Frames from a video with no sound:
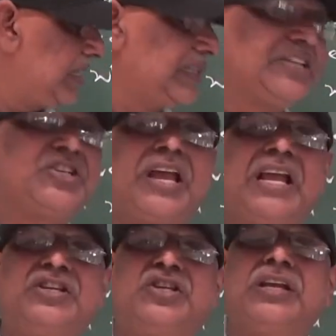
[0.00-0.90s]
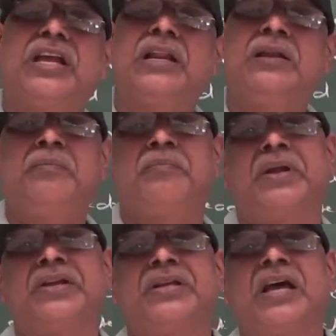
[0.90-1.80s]
is a change in
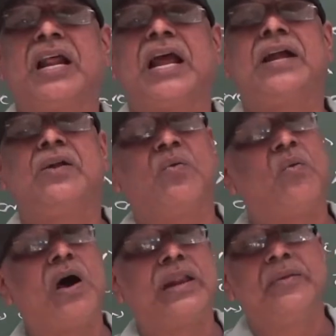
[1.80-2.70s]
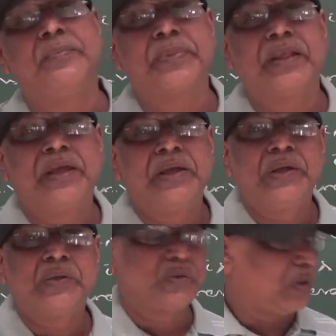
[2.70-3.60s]
pressure and volume,
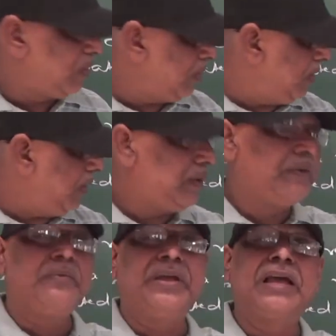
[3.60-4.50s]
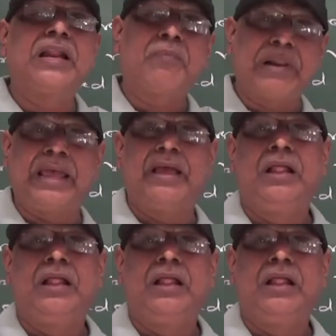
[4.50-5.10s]
so we can apply